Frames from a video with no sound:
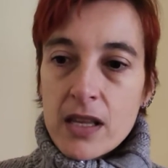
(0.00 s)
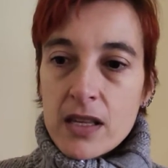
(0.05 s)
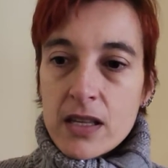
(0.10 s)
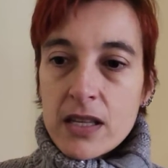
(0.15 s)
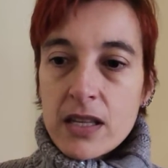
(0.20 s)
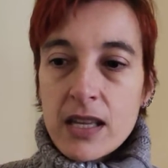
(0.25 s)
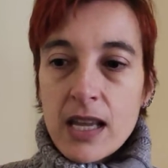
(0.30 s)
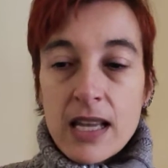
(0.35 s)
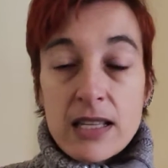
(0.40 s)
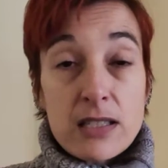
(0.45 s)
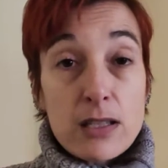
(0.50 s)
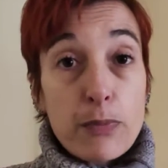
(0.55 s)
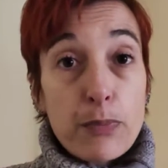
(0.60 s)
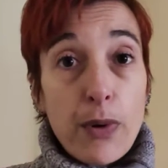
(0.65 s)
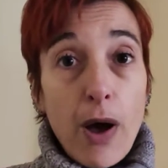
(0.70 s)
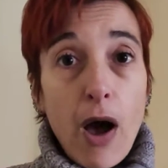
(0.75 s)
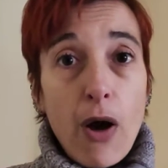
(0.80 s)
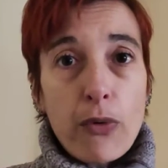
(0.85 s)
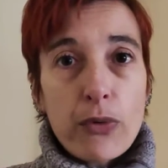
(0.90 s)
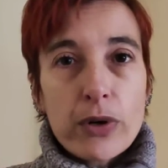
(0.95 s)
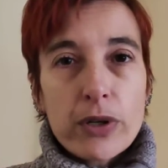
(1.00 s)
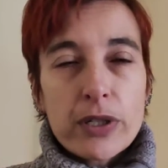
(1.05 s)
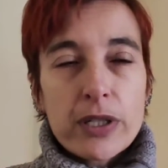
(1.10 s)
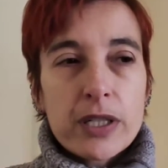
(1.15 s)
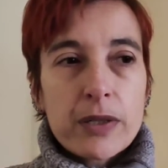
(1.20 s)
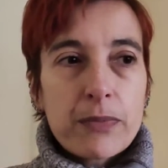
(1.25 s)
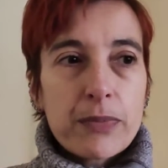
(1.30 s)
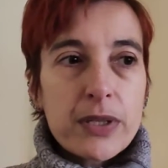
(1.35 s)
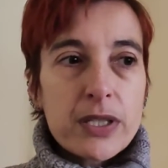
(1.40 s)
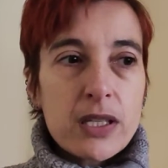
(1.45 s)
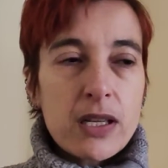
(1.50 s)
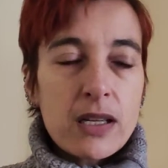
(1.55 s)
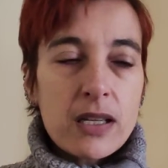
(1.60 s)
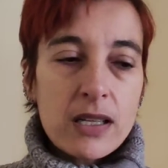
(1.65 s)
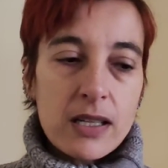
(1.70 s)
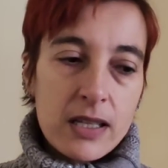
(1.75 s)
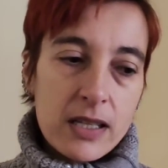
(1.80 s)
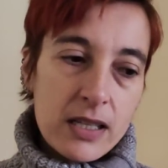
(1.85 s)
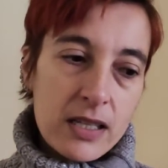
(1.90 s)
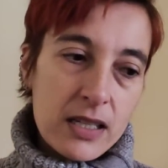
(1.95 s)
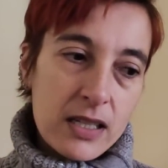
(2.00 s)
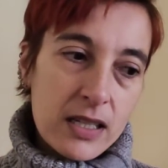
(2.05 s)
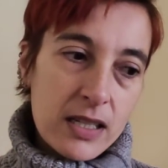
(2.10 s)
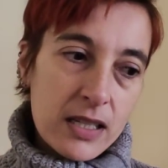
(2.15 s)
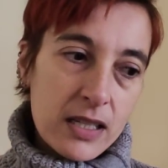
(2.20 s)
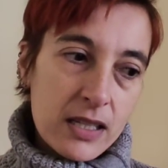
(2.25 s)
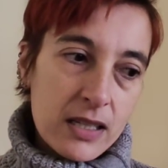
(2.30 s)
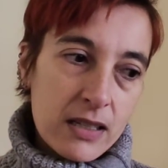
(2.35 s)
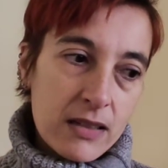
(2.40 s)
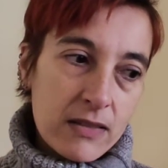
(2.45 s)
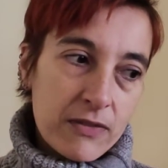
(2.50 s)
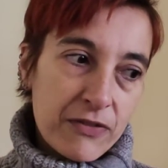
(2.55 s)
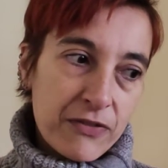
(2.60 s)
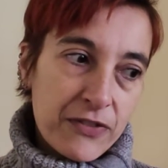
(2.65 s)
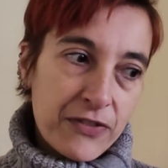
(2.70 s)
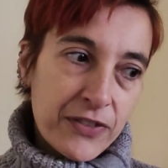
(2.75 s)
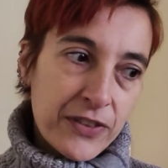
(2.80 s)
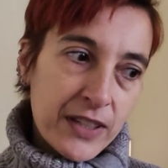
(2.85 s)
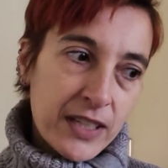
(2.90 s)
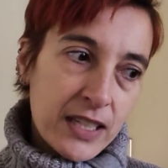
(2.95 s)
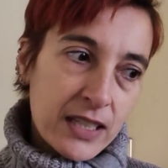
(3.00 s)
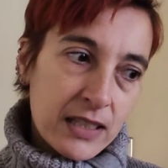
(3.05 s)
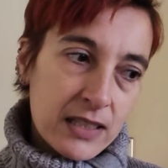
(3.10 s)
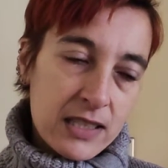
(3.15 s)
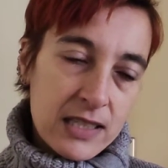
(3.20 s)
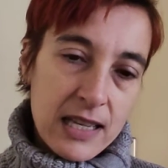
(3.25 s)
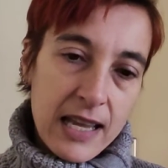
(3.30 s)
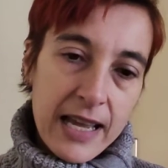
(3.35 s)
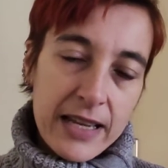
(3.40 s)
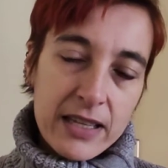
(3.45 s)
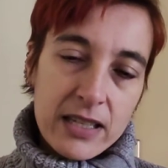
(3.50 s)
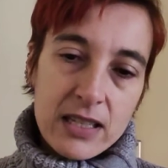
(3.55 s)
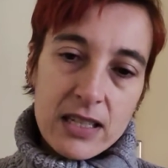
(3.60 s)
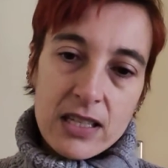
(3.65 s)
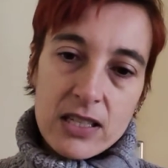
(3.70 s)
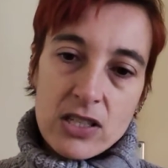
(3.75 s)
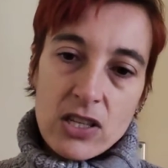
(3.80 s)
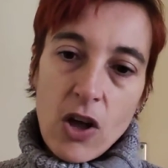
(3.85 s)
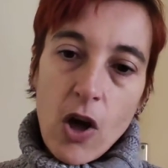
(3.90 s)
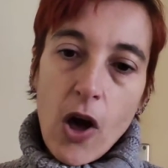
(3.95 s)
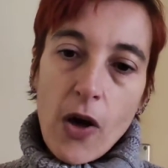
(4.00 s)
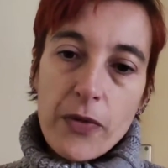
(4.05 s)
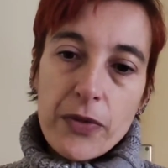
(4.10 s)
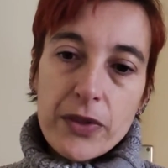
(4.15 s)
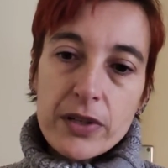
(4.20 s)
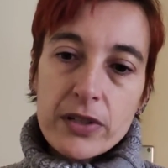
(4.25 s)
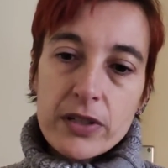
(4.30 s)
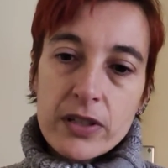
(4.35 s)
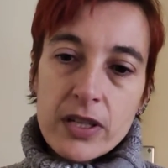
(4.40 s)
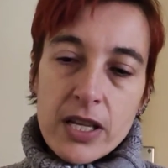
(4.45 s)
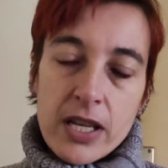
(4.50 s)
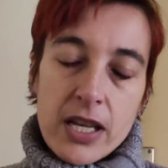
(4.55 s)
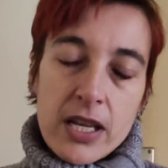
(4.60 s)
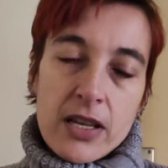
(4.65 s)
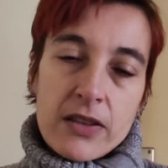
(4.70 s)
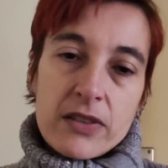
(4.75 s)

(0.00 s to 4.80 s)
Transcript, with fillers: he has the power, but he feels like he's under